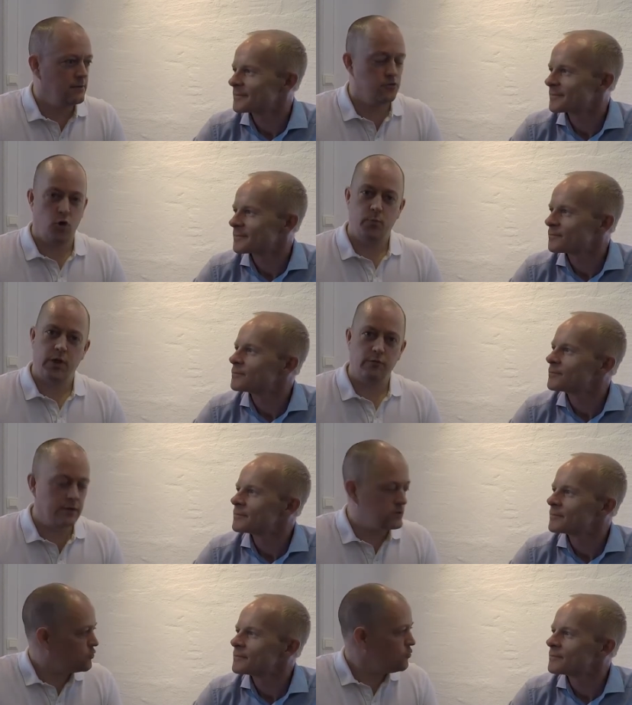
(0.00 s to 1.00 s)
Speaker 1: dropped out of
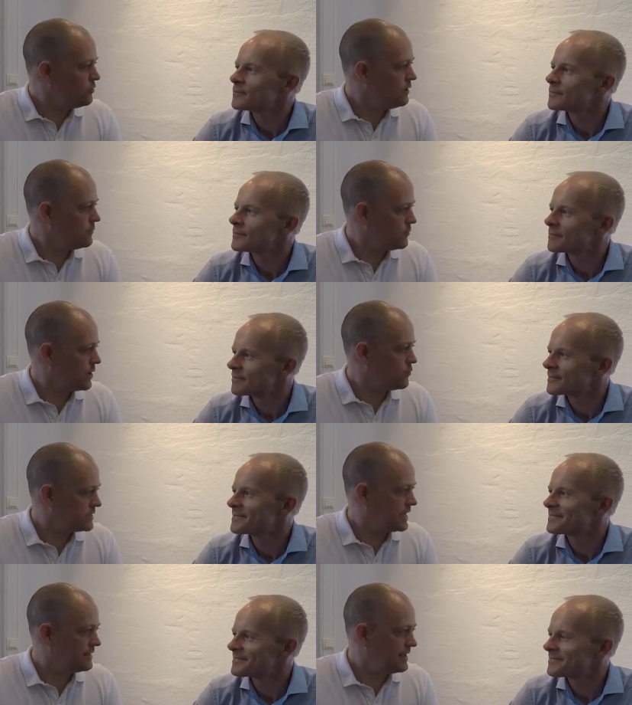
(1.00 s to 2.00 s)
school when I was
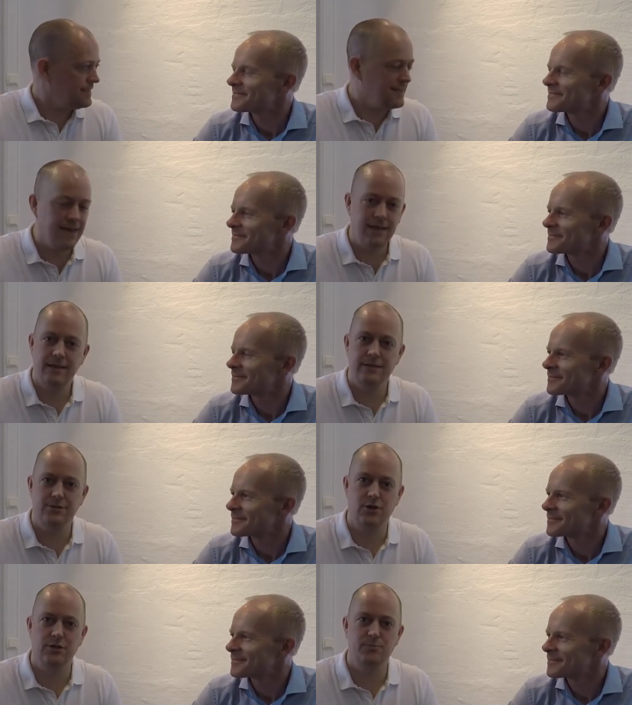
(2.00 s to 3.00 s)
18,
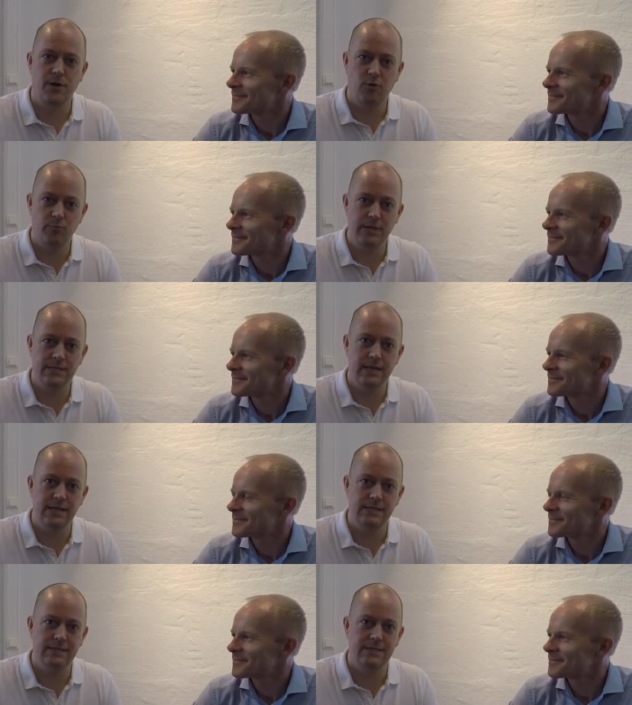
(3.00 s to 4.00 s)
started my own
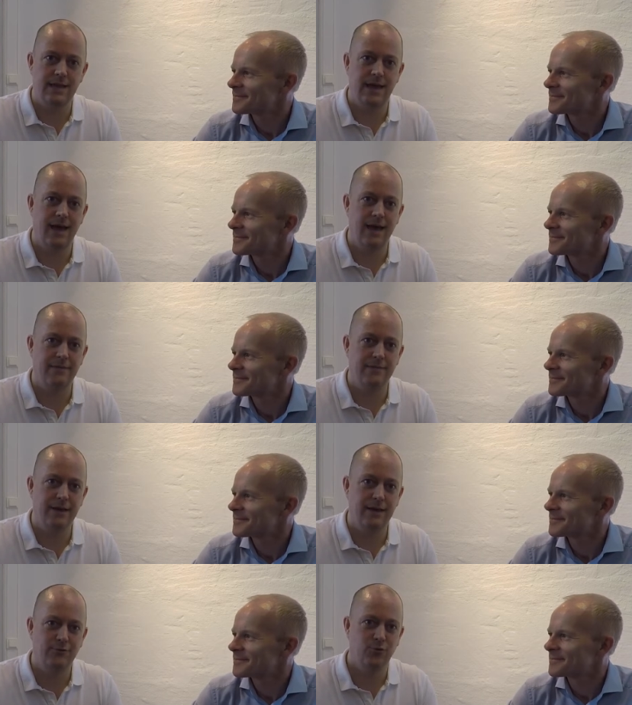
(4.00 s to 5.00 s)
business, and
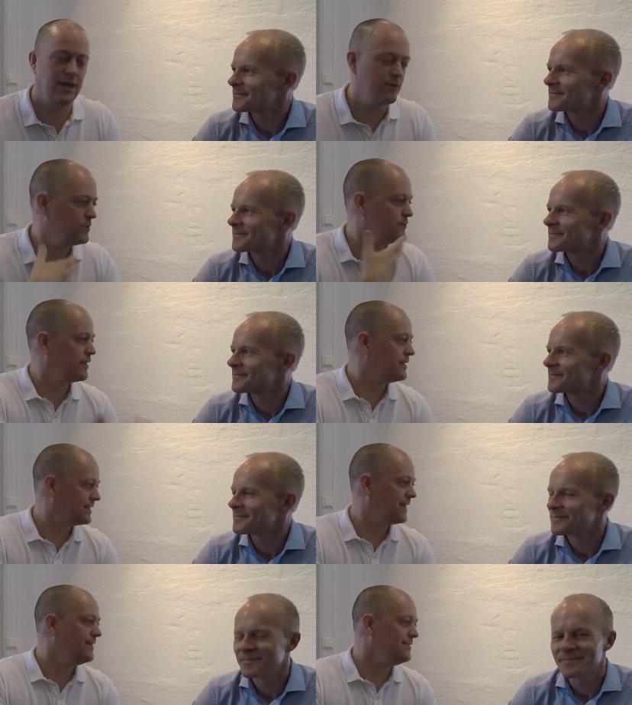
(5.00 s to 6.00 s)
uh, together with Fredrik
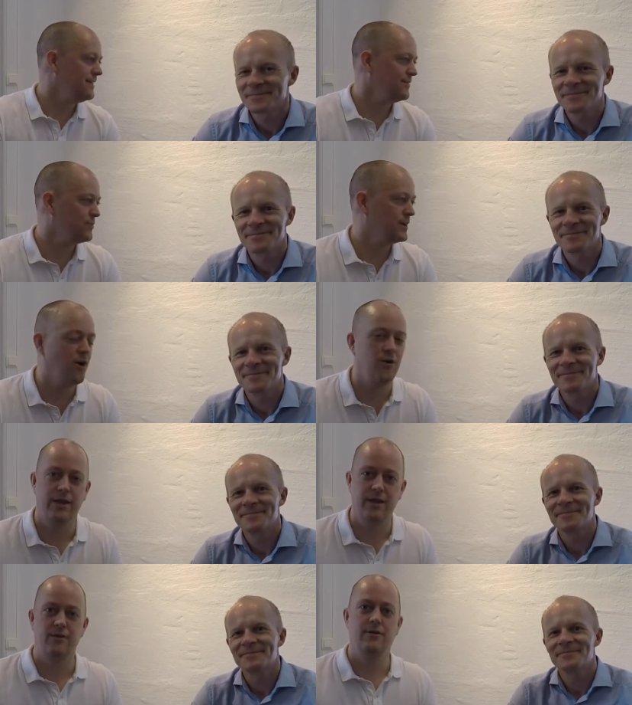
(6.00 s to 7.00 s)
Dan, we are
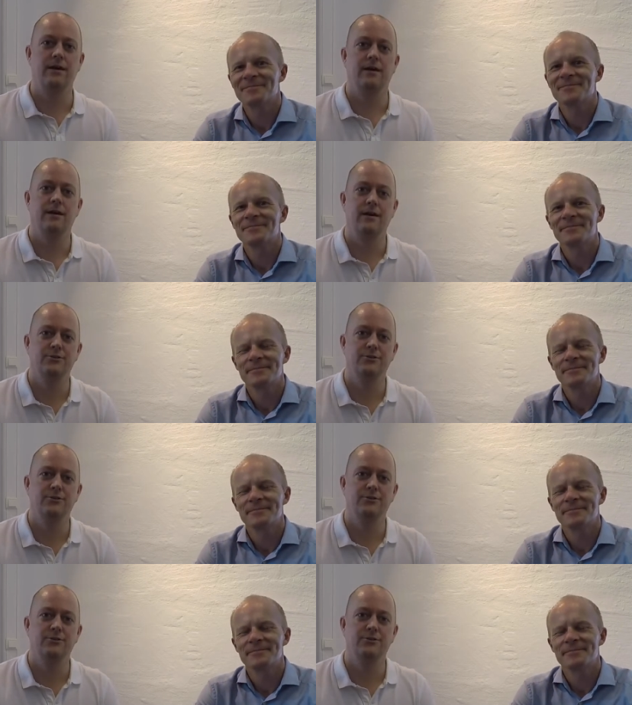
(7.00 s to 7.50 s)
here uh,